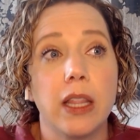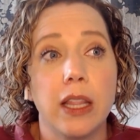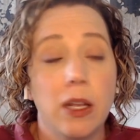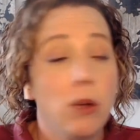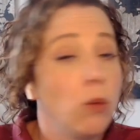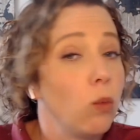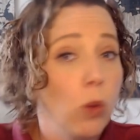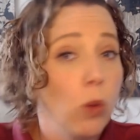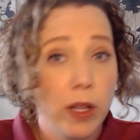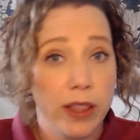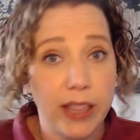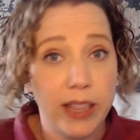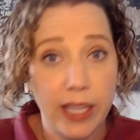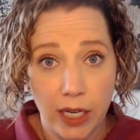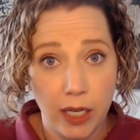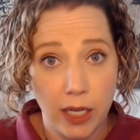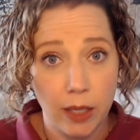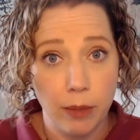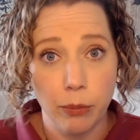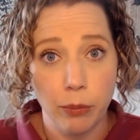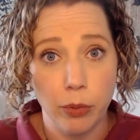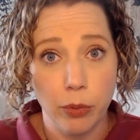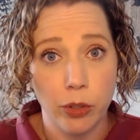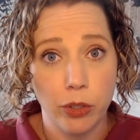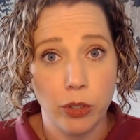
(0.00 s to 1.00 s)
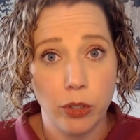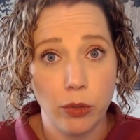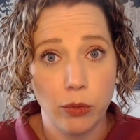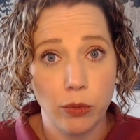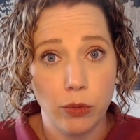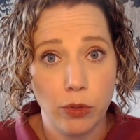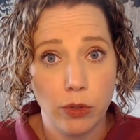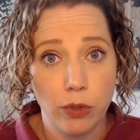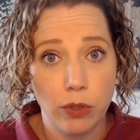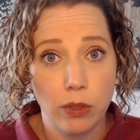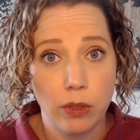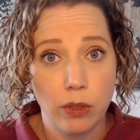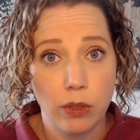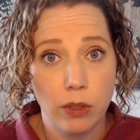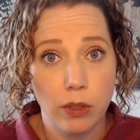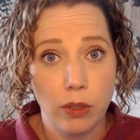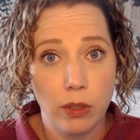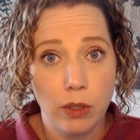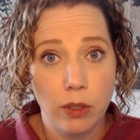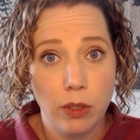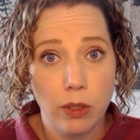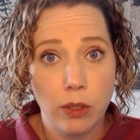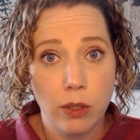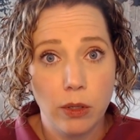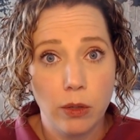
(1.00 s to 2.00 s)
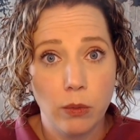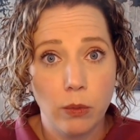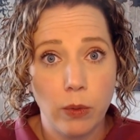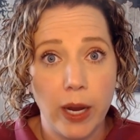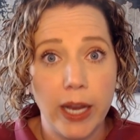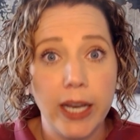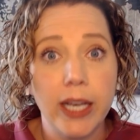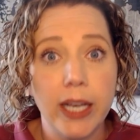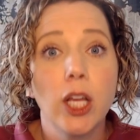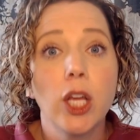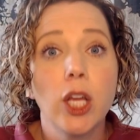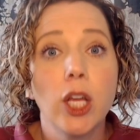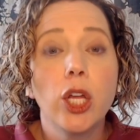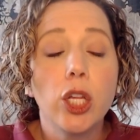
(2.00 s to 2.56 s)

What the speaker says: than what they can produce, right?